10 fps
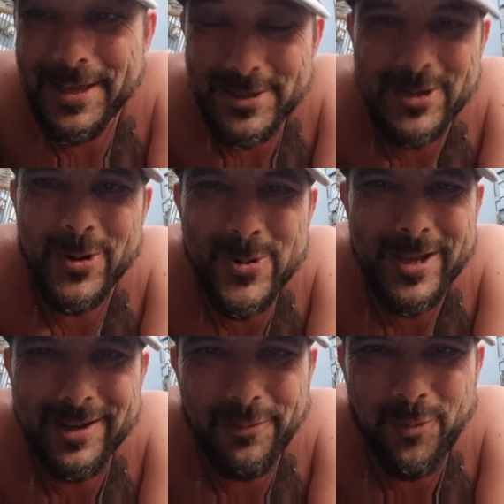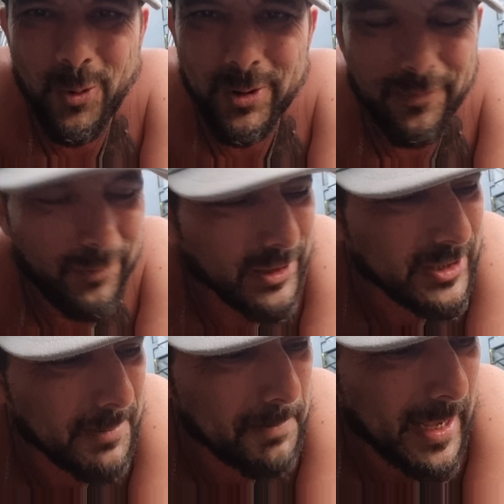So who can afford Fred
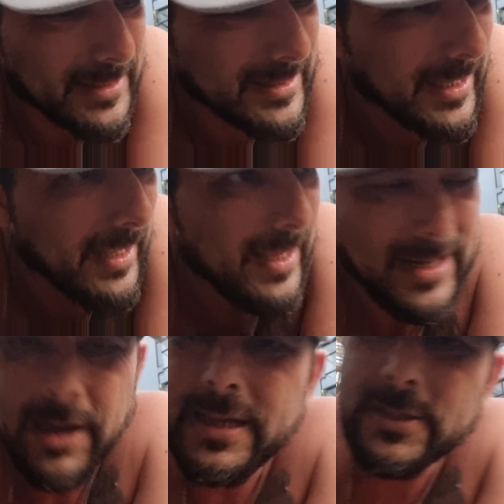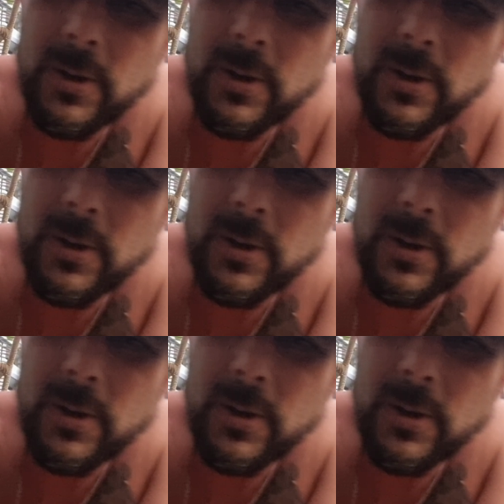Chimpanz? Now, it's